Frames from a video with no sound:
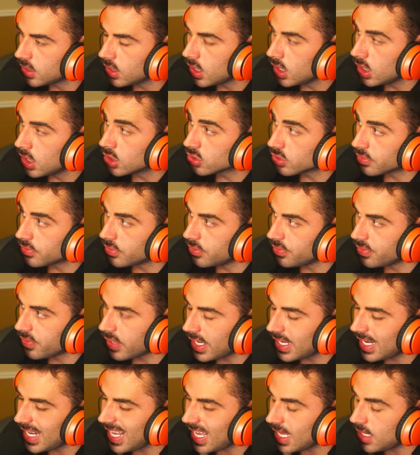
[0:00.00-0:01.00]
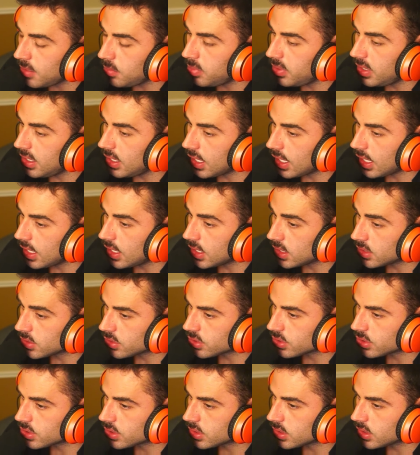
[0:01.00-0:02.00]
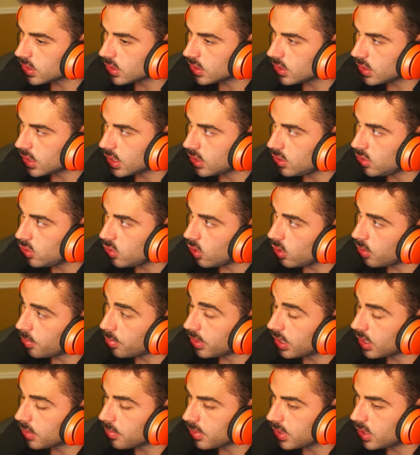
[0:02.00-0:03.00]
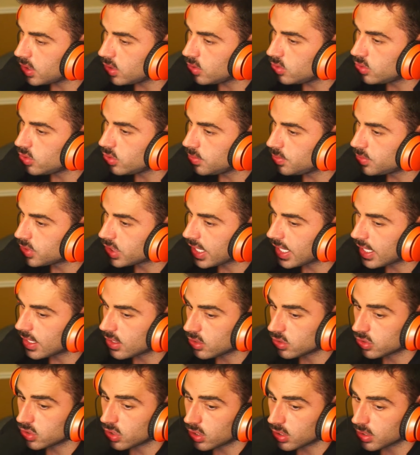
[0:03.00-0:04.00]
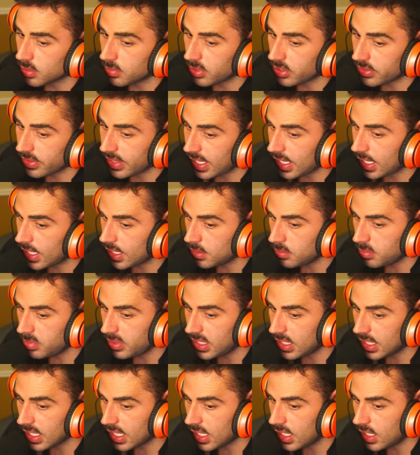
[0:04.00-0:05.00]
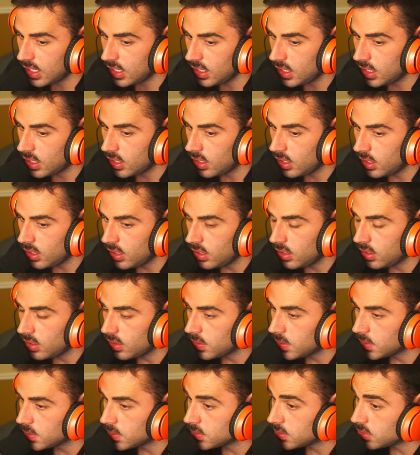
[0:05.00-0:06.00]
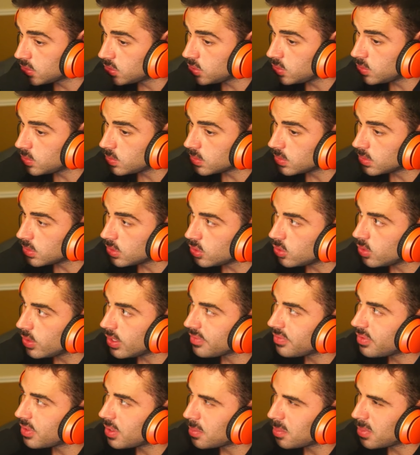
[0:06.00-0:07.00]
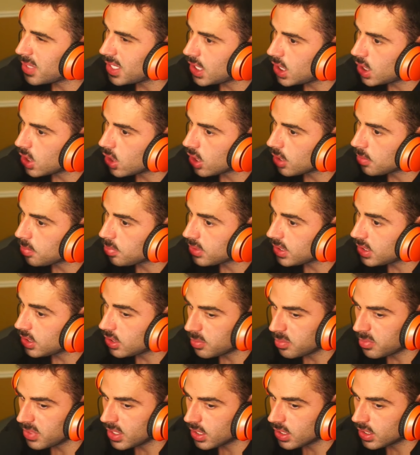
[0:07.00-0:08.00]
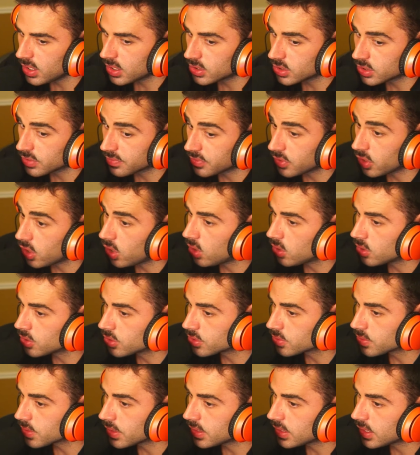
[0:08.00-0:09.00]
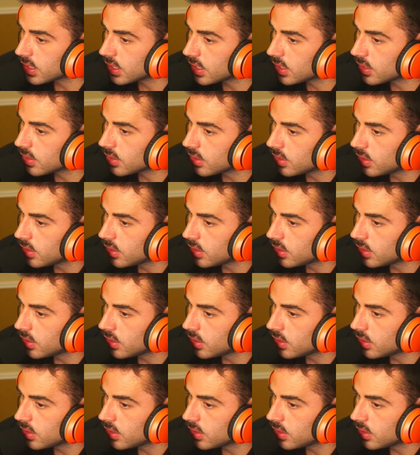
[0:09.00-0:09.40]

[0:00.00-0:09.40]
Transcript: So if you find NBA interesting and you open up a YouTube channel talking about the NBA, dude, you have a monopoly to millions of dollars right there.